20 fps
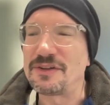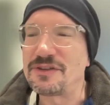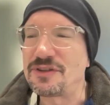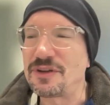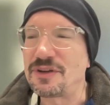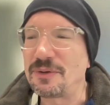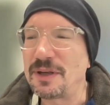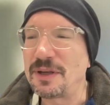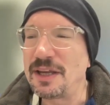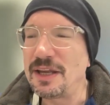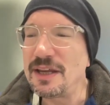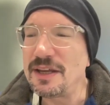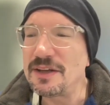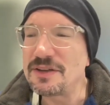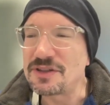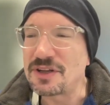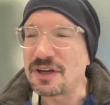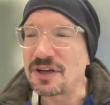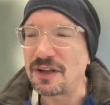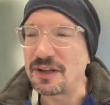So he
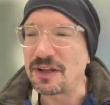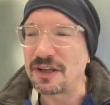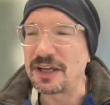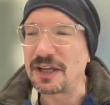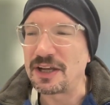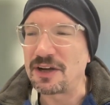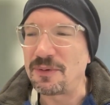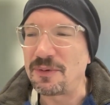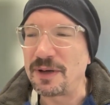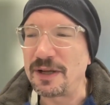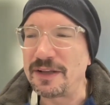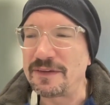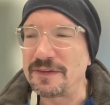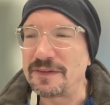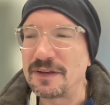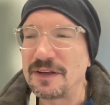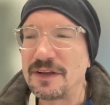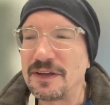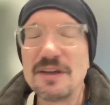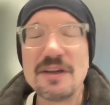is calling it
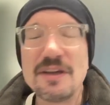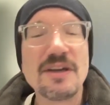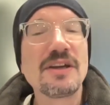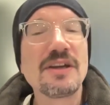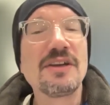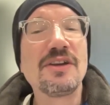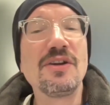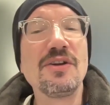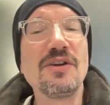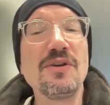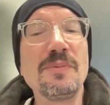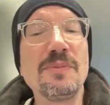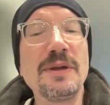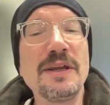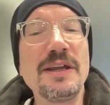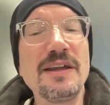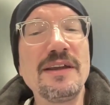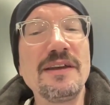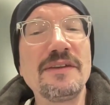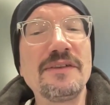quits.
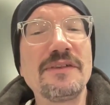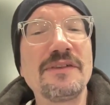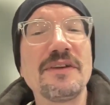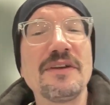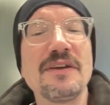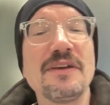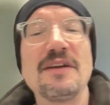QBs